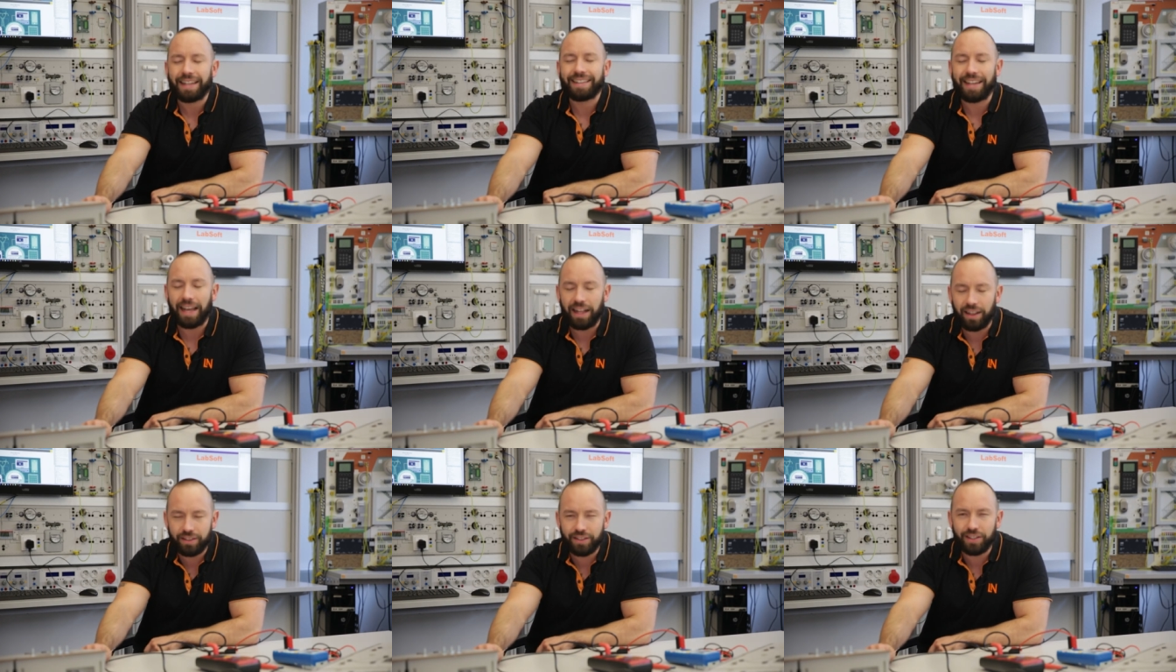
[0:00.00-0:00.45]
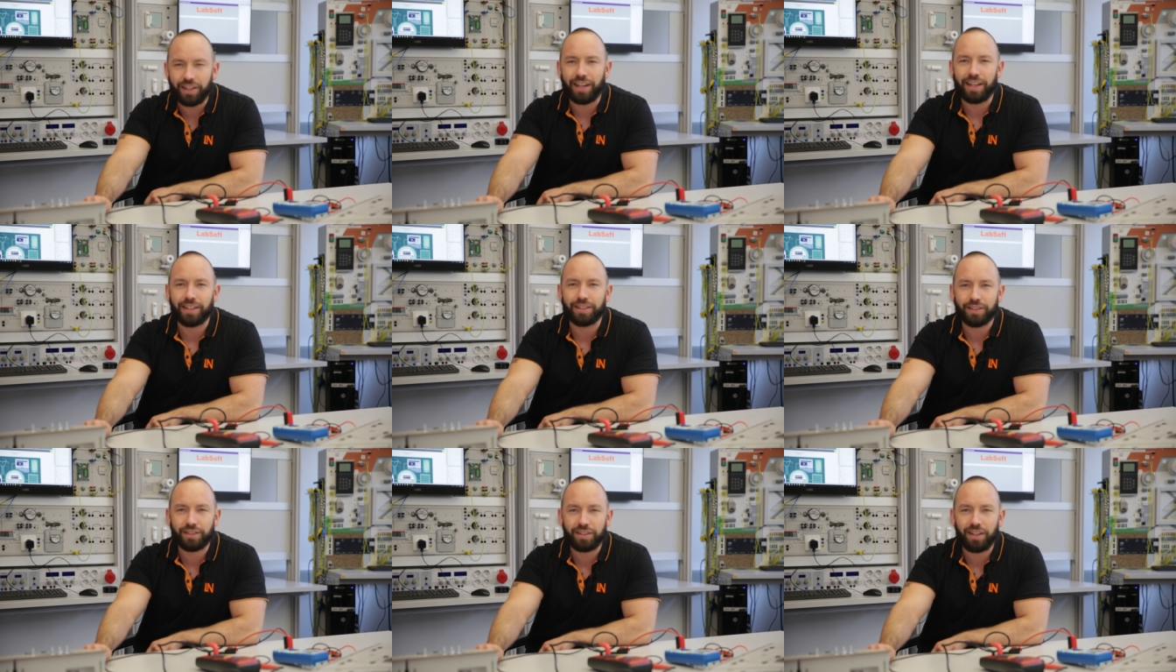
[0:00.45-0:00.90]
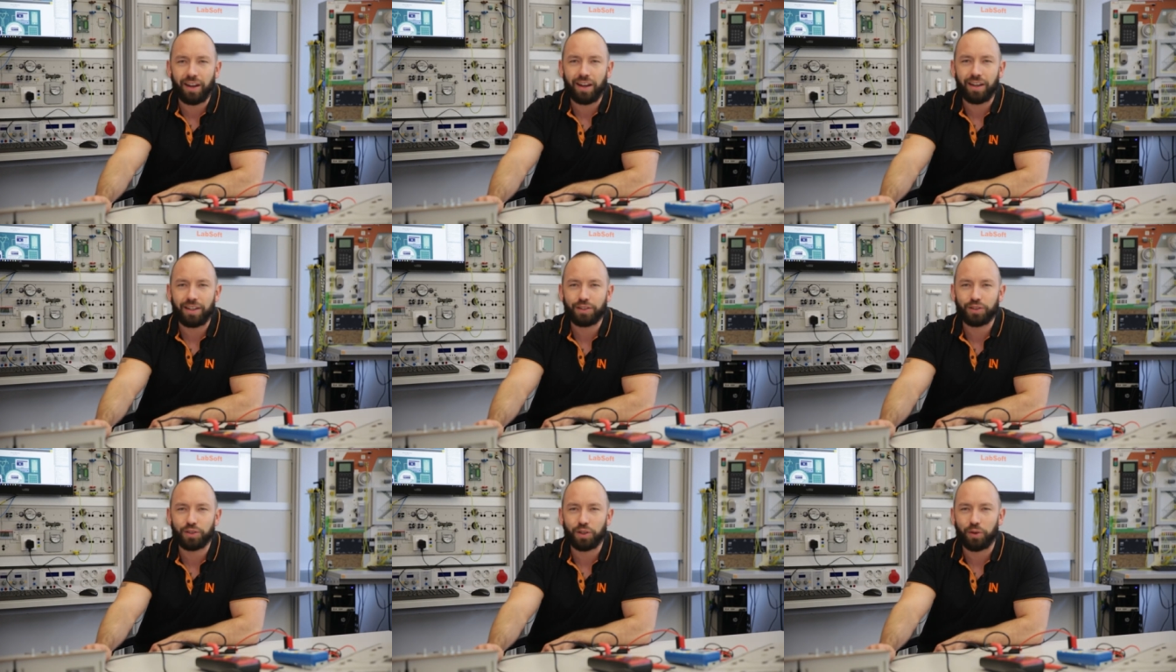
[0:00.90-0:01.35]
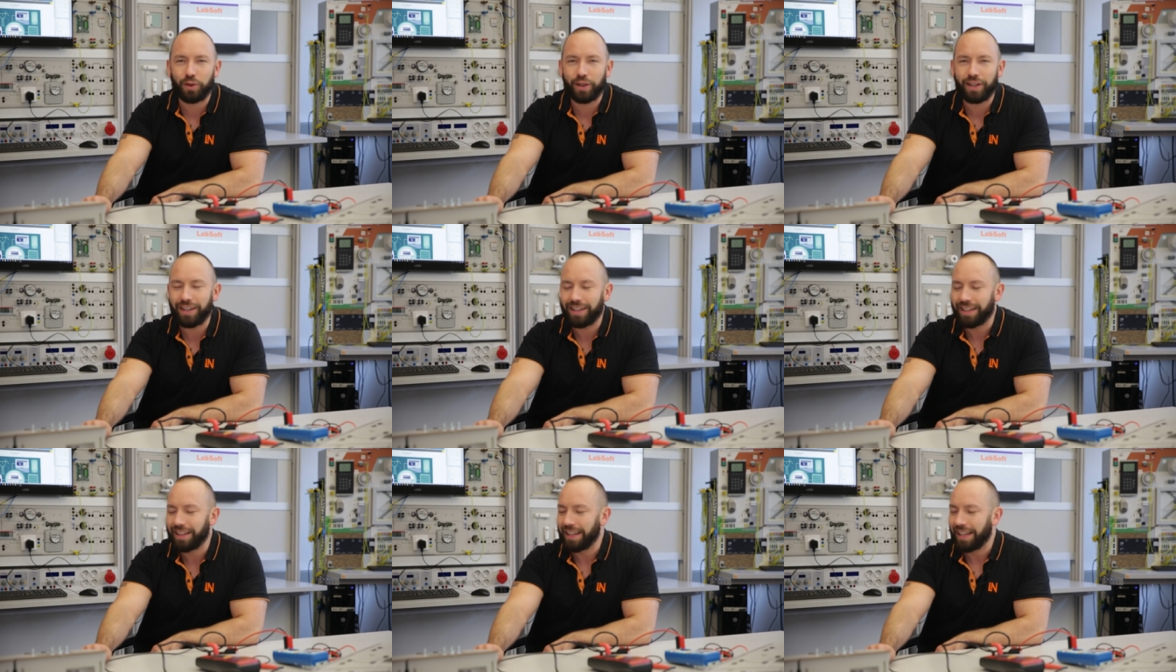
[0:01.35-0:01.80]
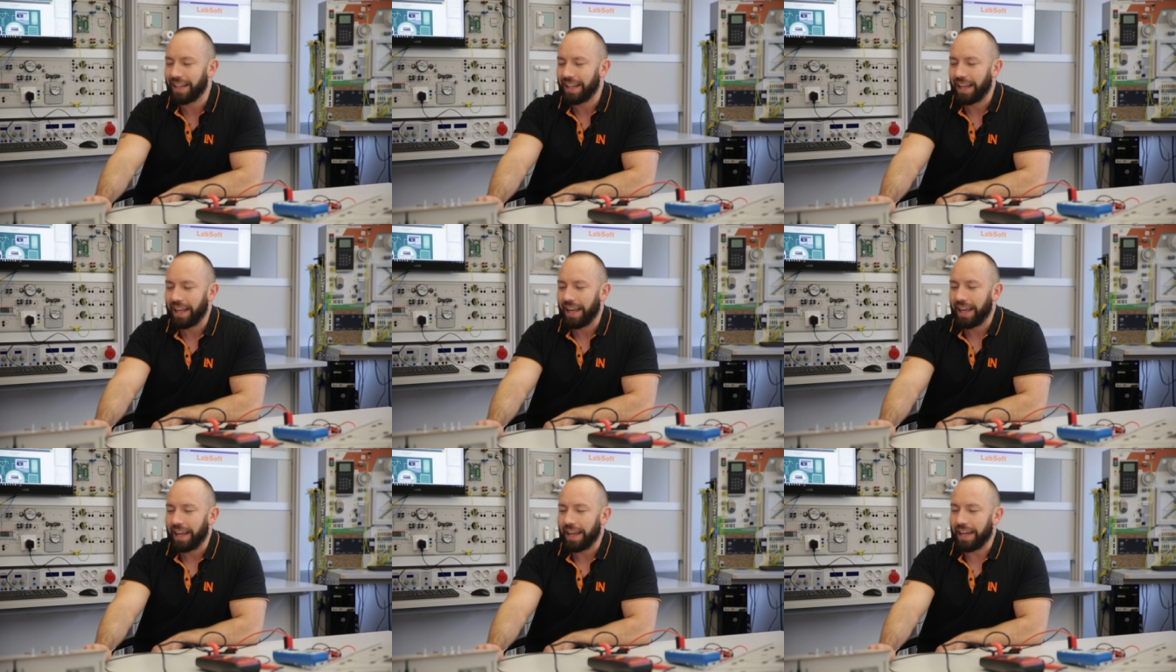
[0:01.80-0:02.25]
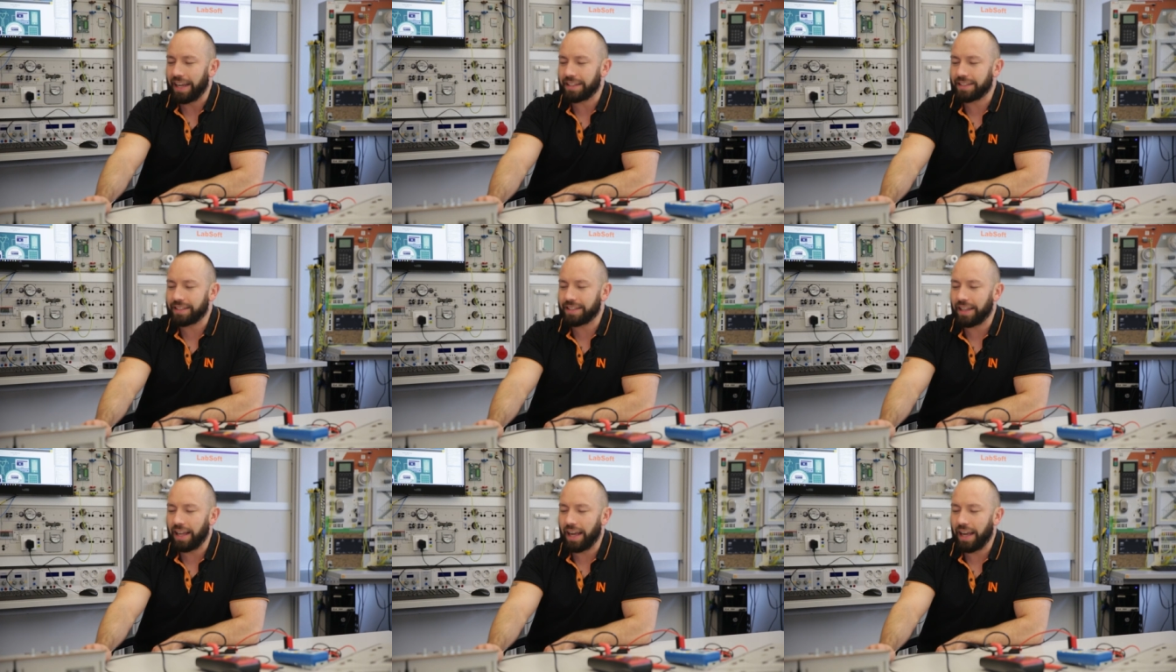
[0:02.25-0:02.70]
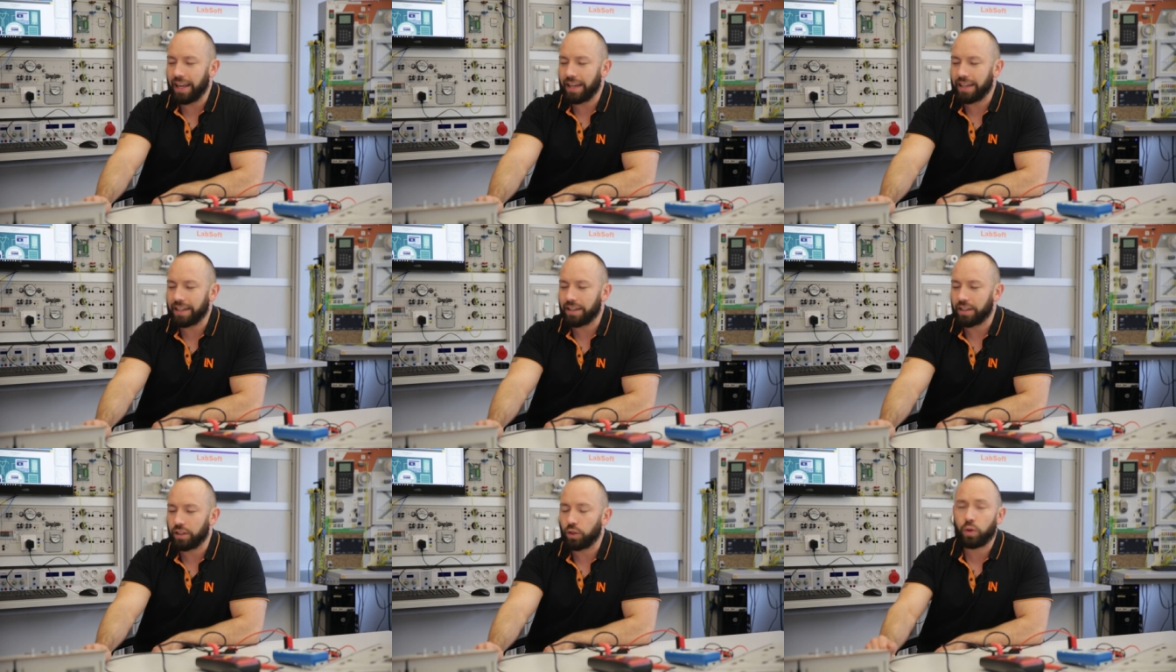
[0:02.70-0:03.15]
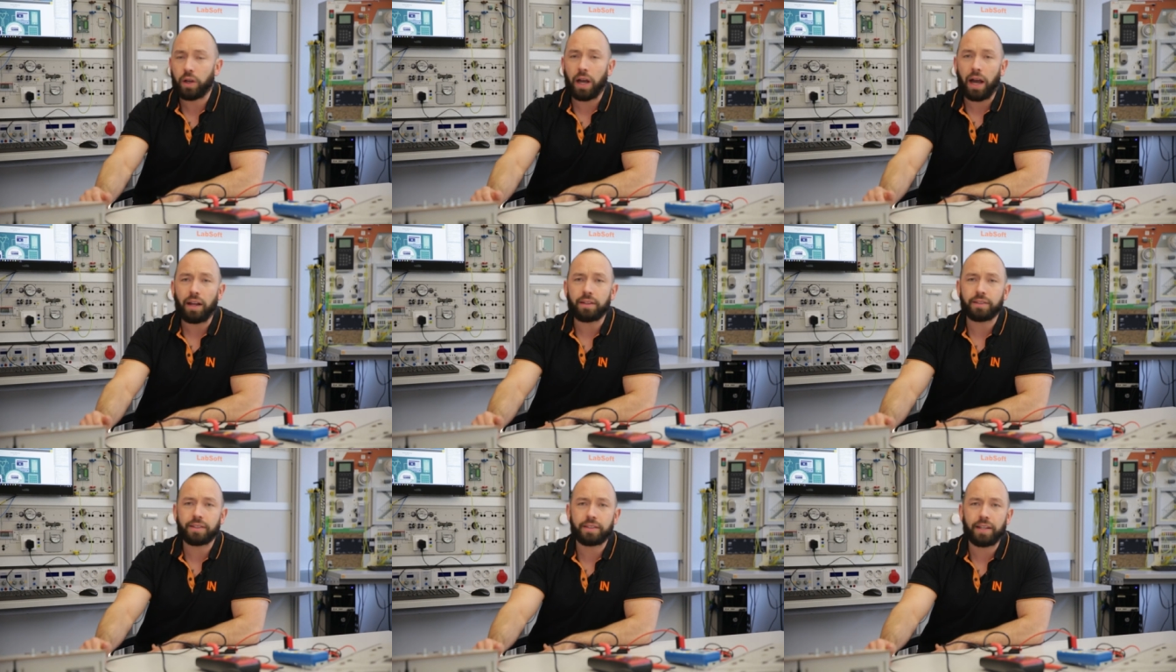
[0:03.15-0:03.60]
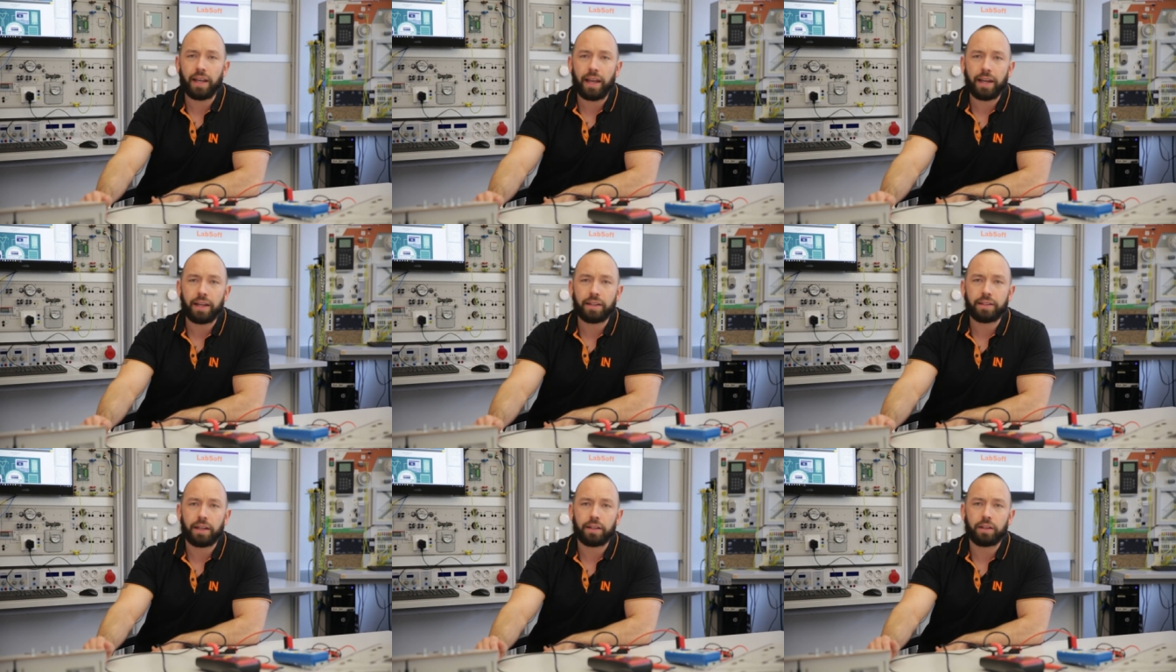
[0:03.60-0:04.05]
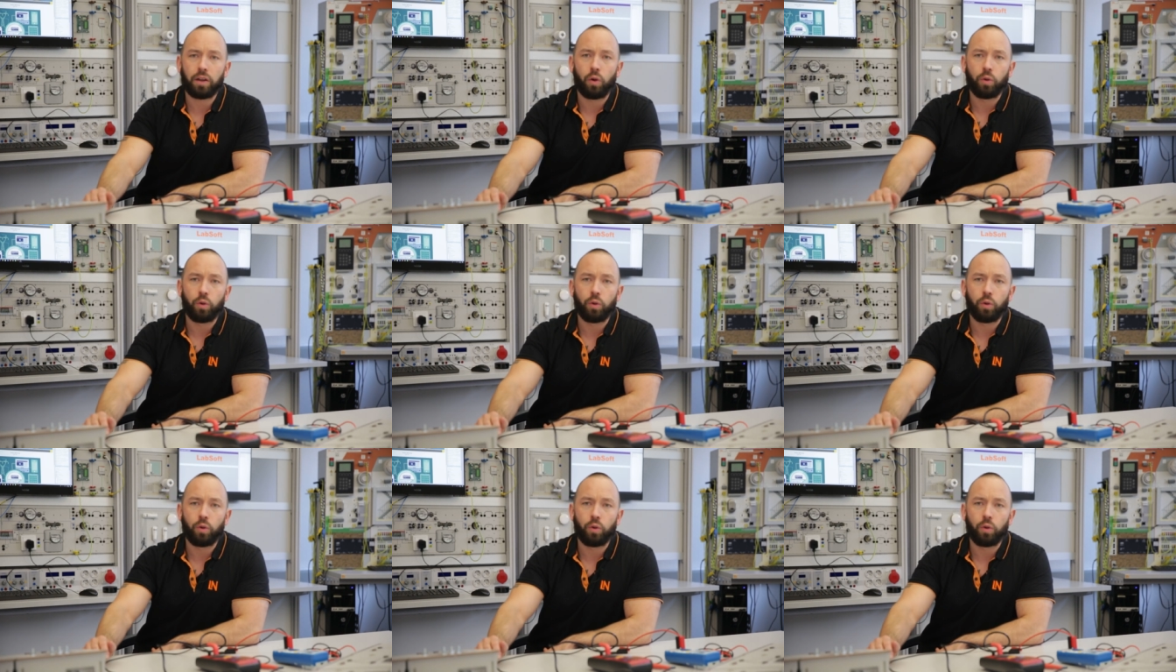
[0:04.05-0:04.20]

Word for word: delta and star, sorry, it's like you can't say that